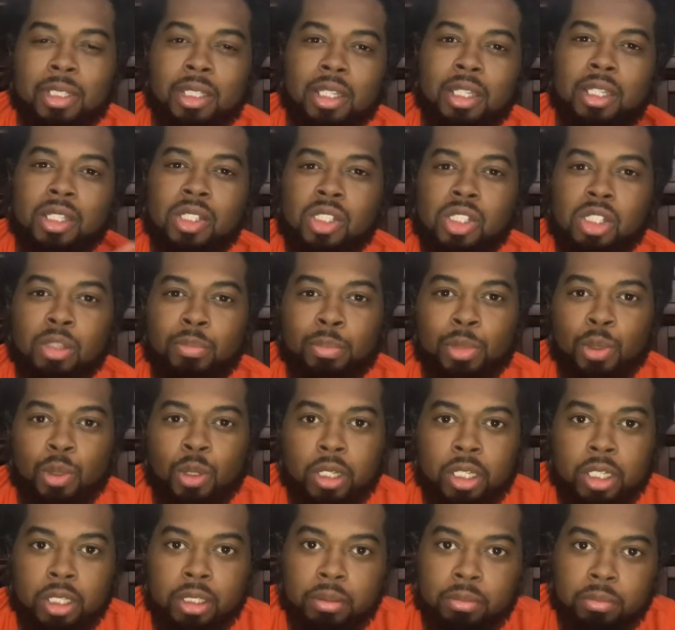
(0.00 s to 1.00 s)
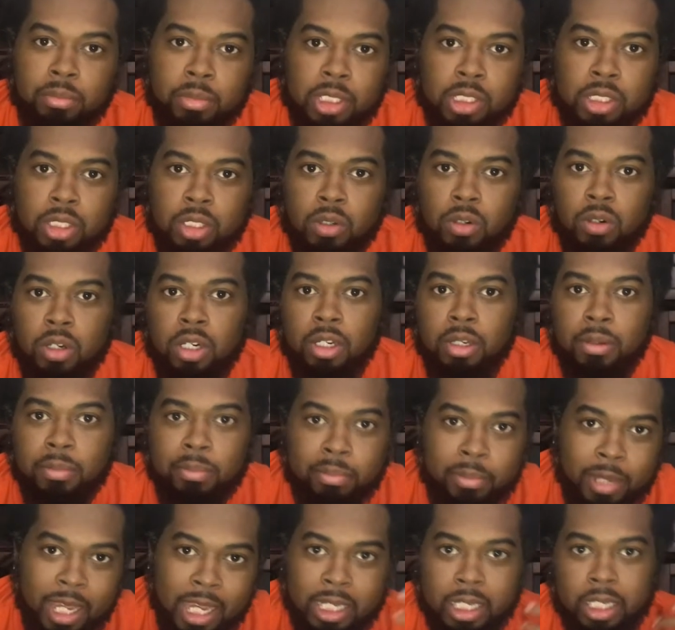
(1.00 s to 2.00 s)
It's your boy, Mr.
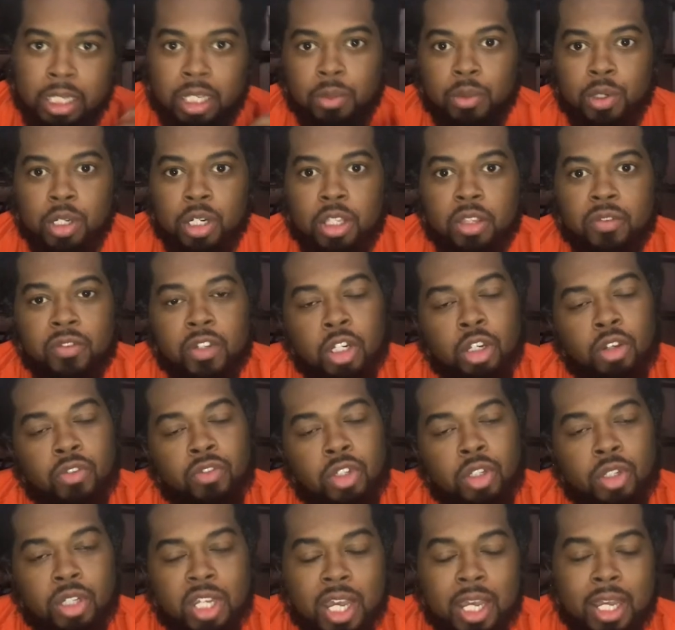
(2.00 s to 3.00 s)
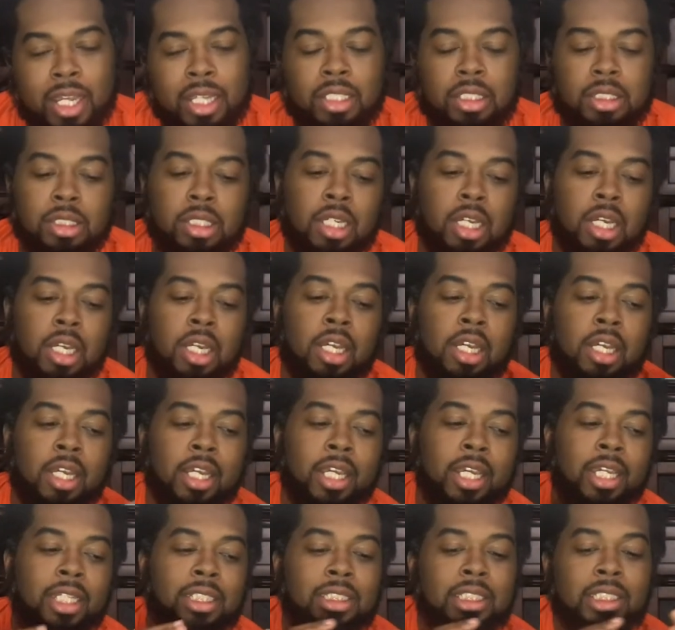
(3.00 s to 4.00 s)
Grub, back again with another video for you guys.
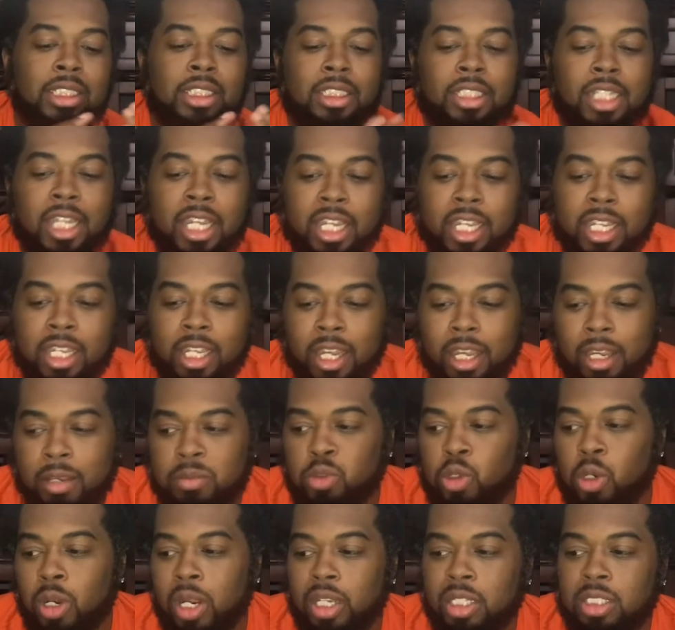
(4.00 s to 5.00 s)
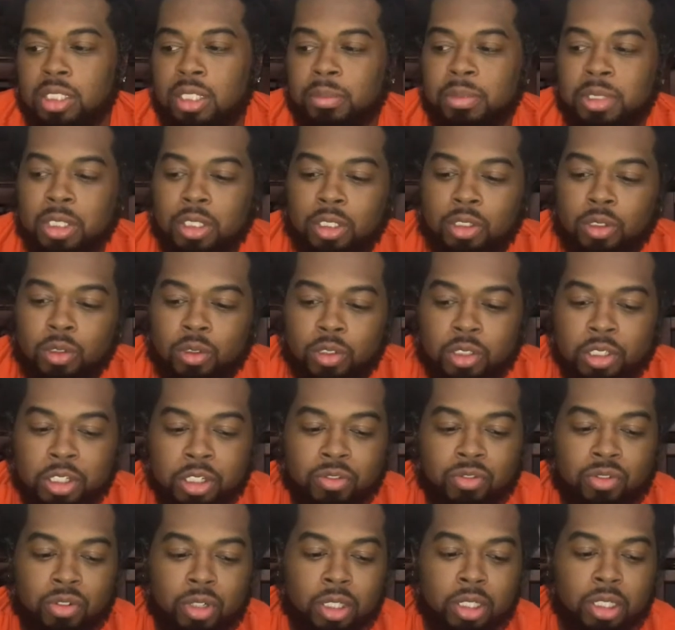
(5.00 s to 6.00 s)
And today I'm trying something a little
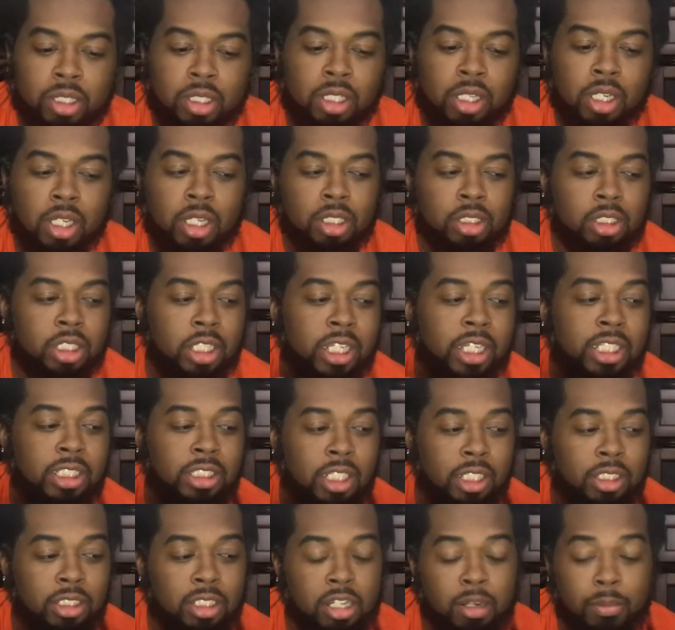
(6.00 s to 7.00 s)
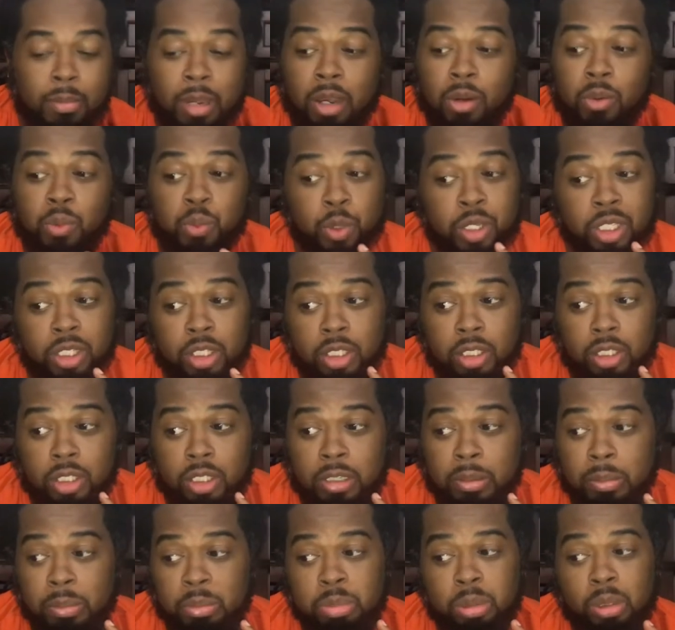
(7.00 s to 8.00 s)
different. Lay's has come out with a
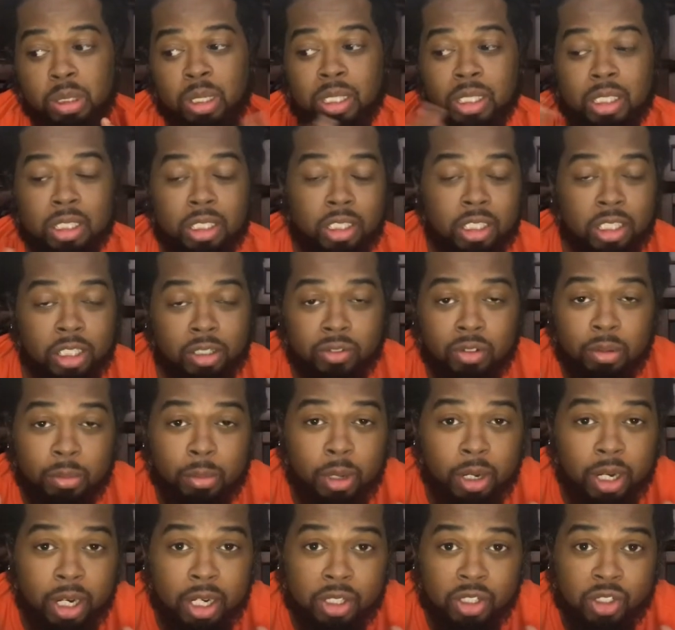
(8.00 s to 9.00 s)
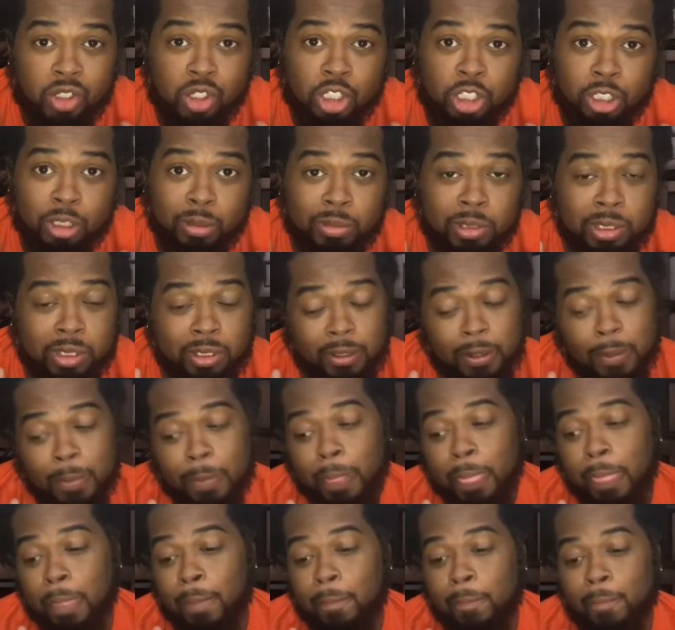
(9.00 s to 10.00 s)
completely different brand of chips.
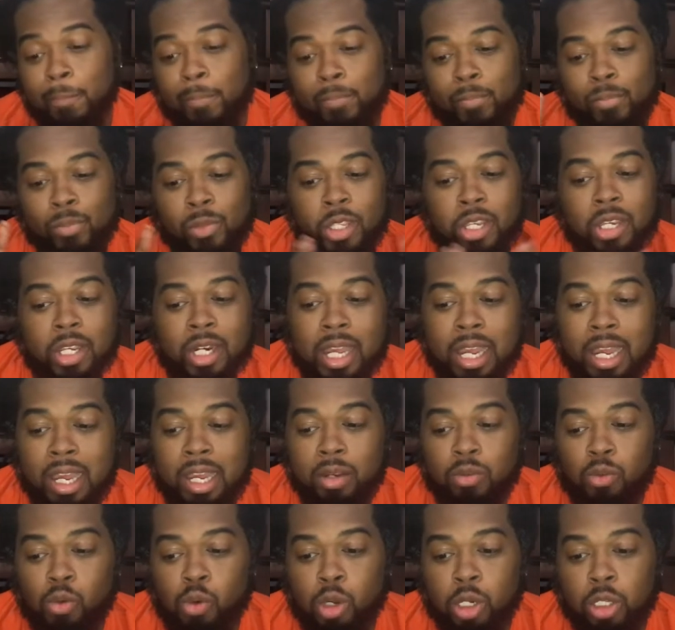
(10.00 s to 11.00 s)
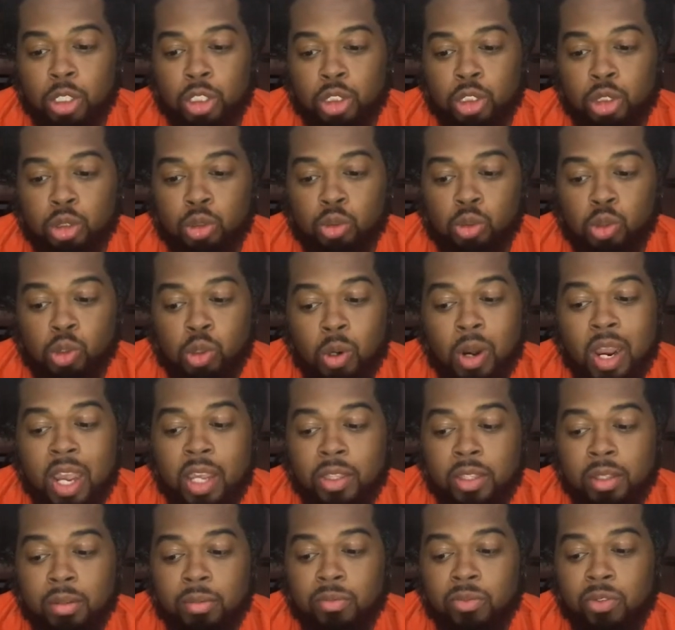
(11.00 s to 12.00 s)
And I want to
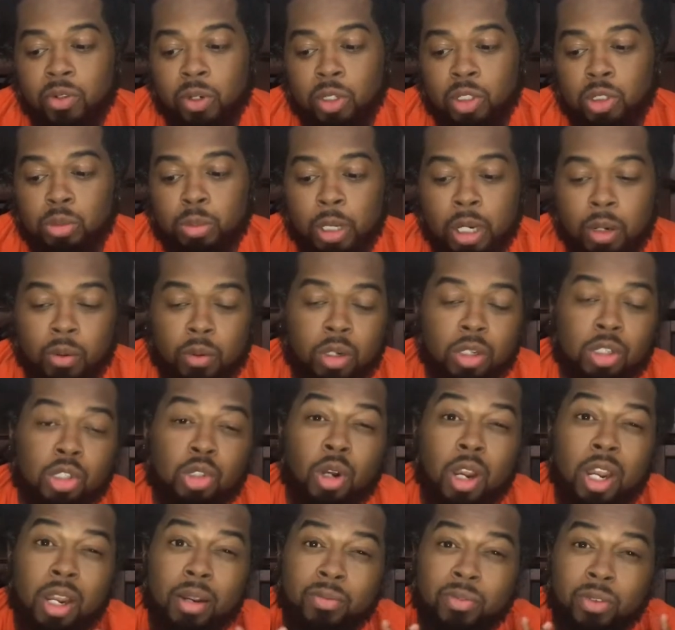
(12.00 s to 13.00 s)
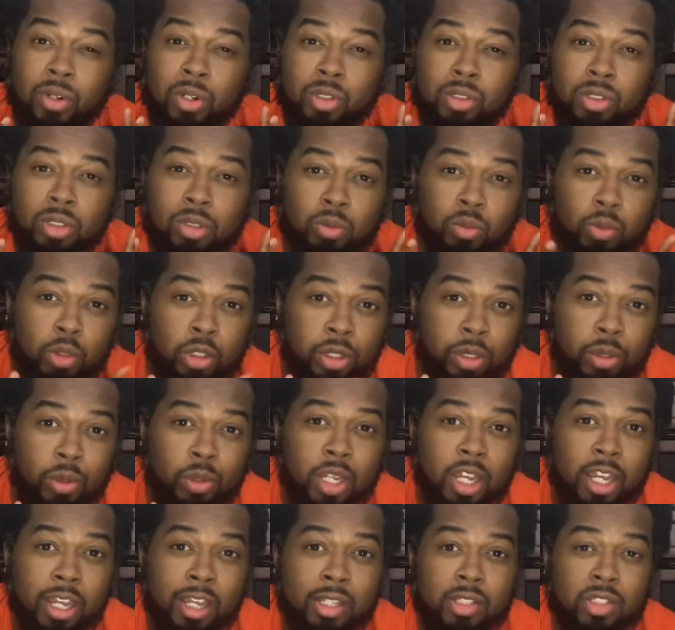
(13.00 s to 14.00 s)
try them first, but I want to try them first with you
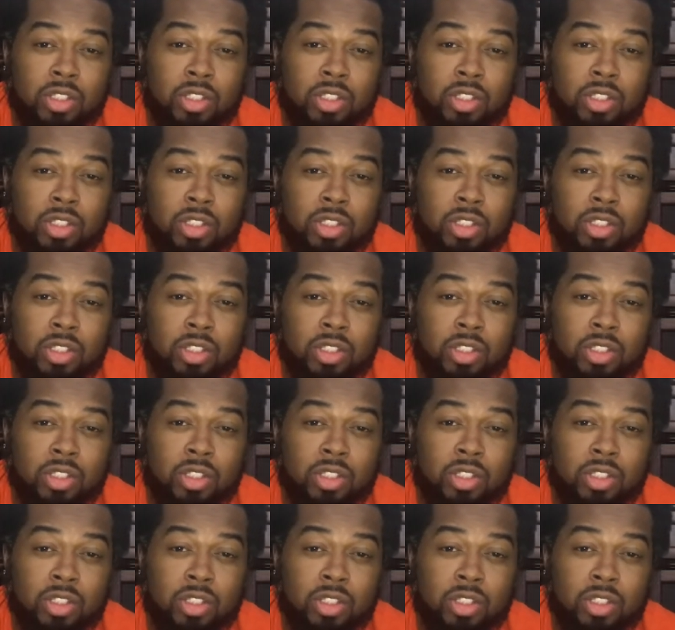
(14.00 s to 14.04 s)
guys.